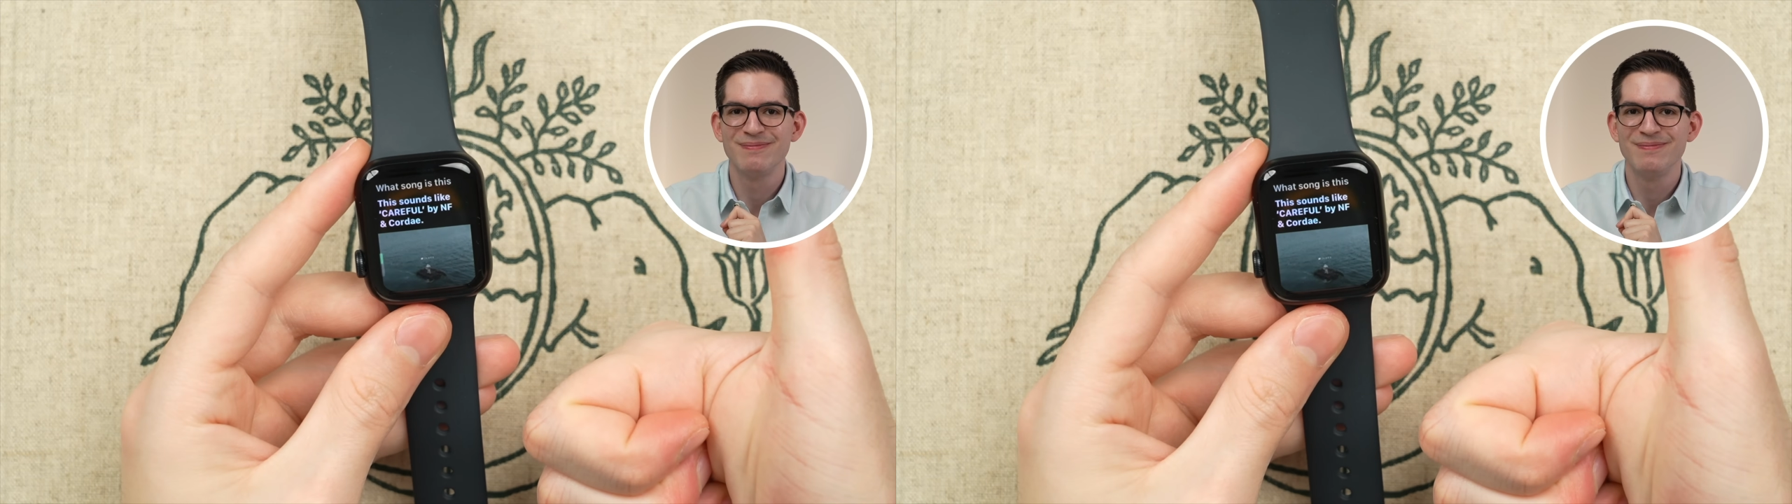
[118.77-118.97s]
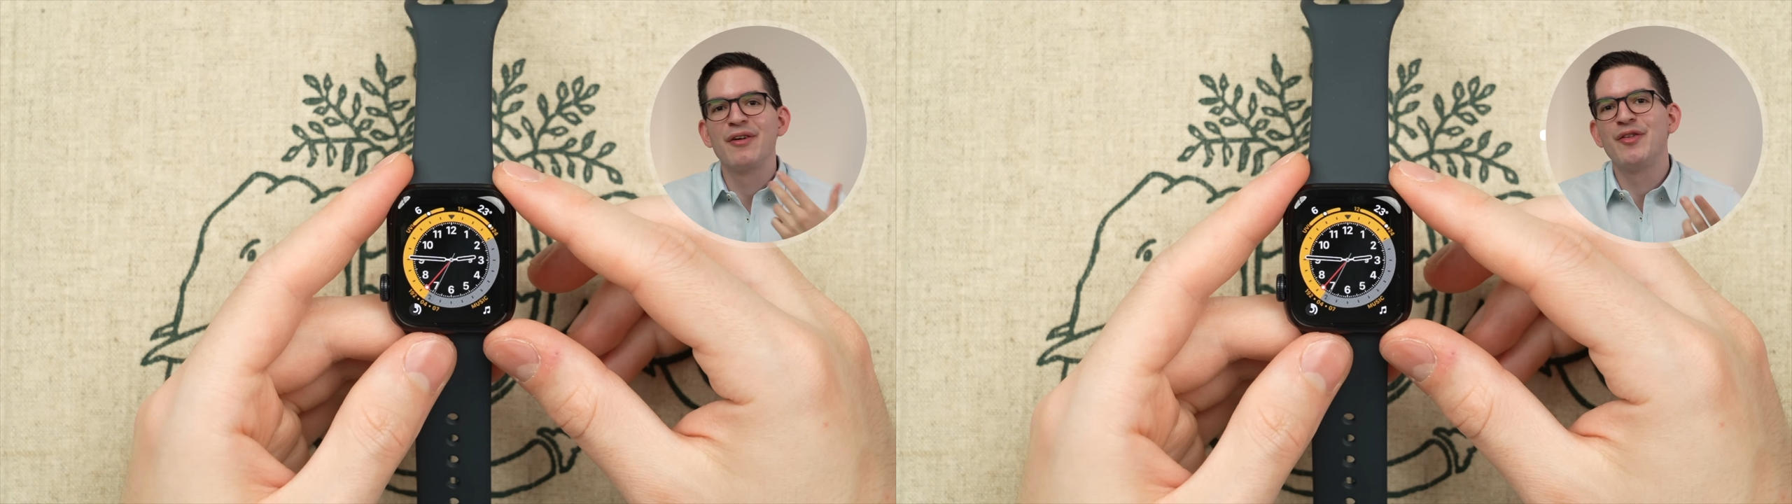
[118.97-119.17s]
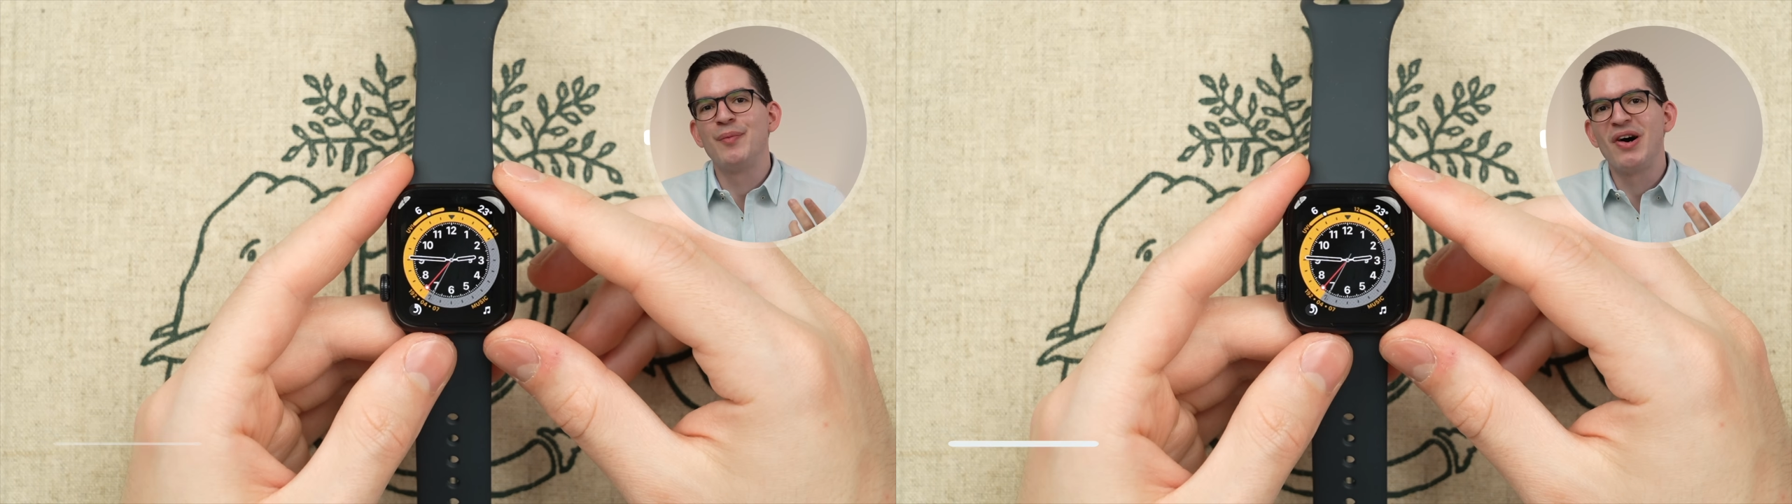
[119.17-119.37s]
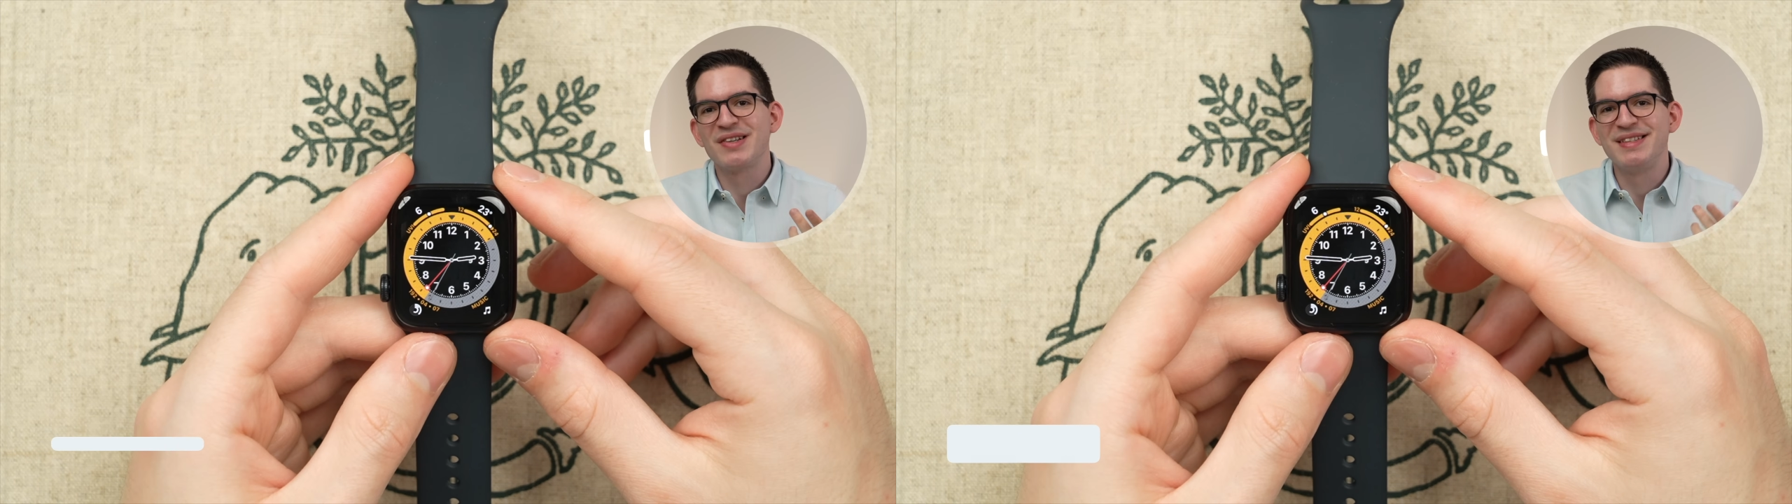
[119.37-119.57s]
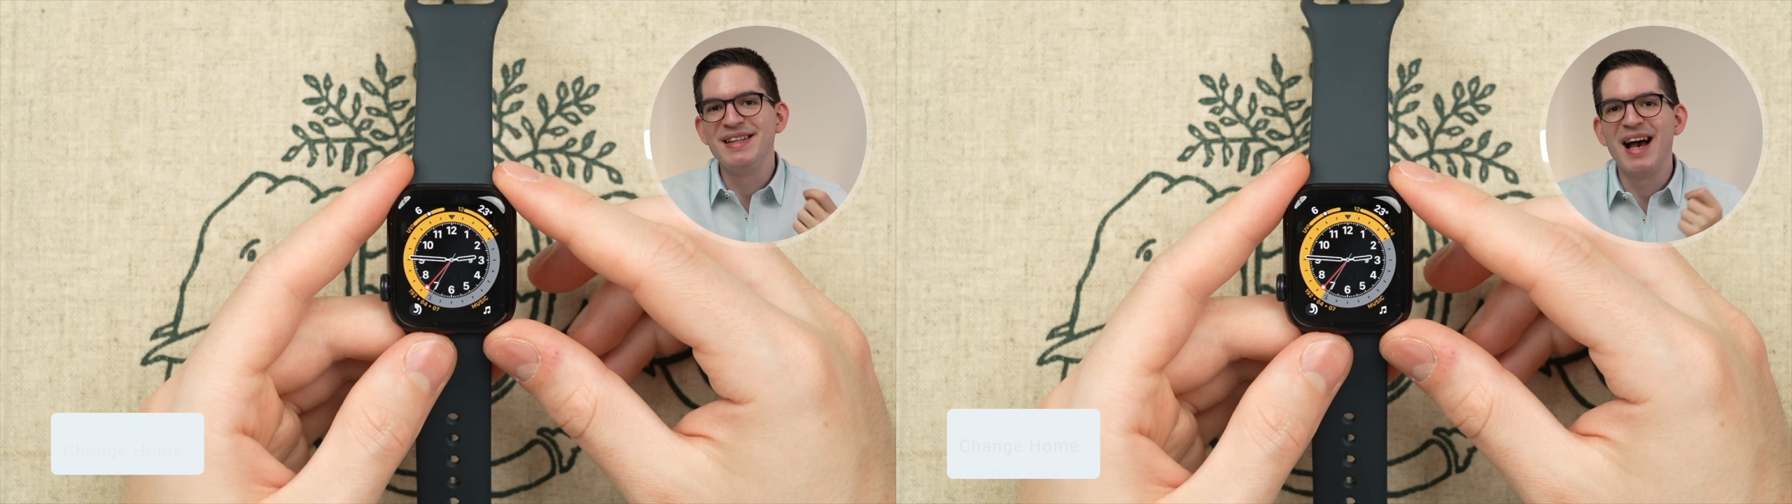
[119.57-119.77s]
Out of the
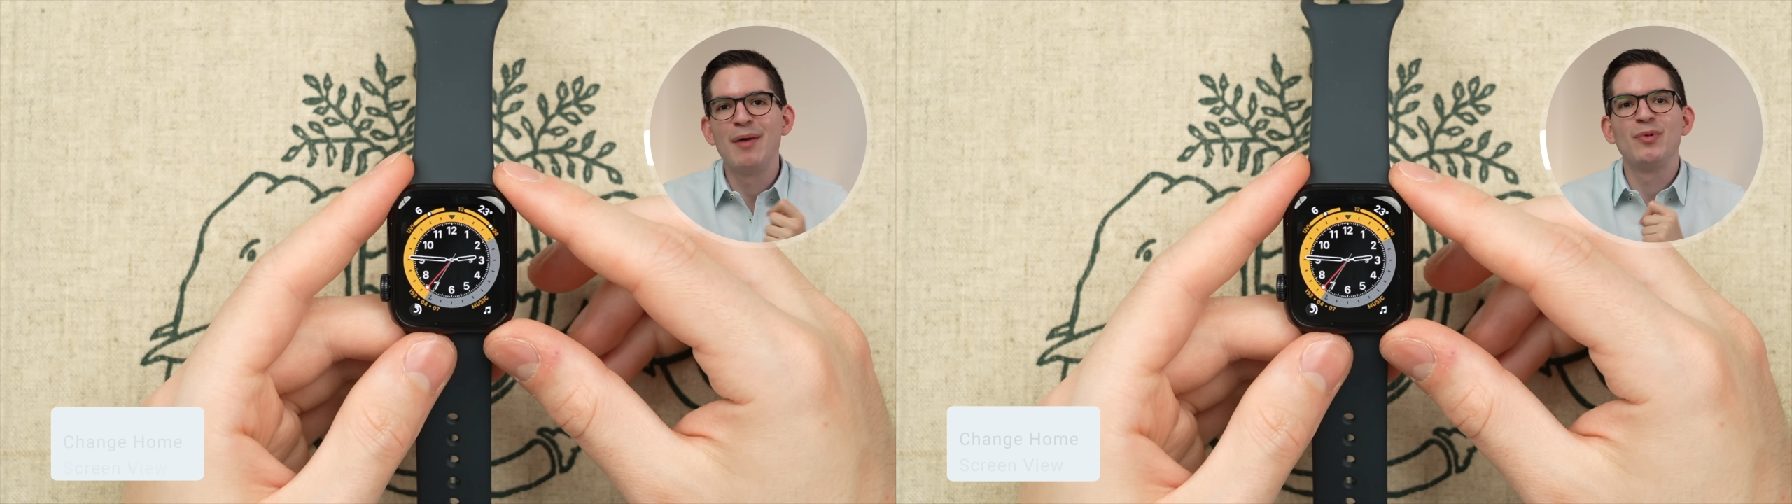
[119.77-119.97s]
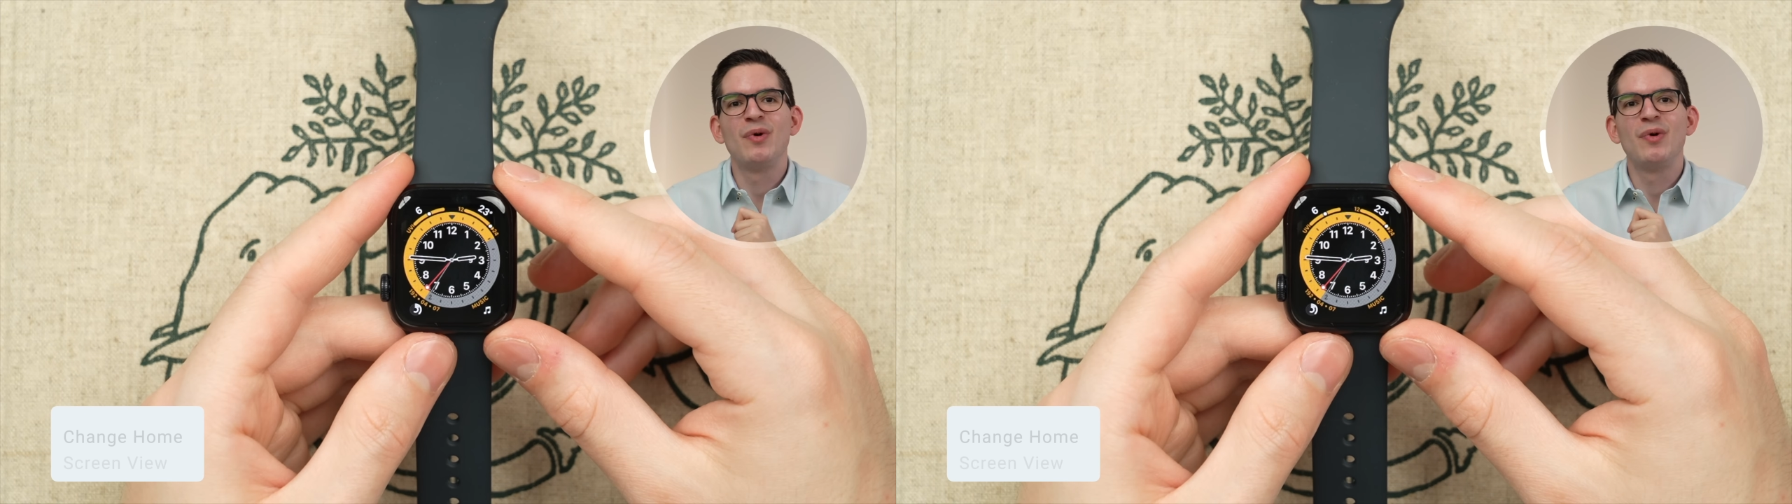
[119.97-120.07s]
box, the Apple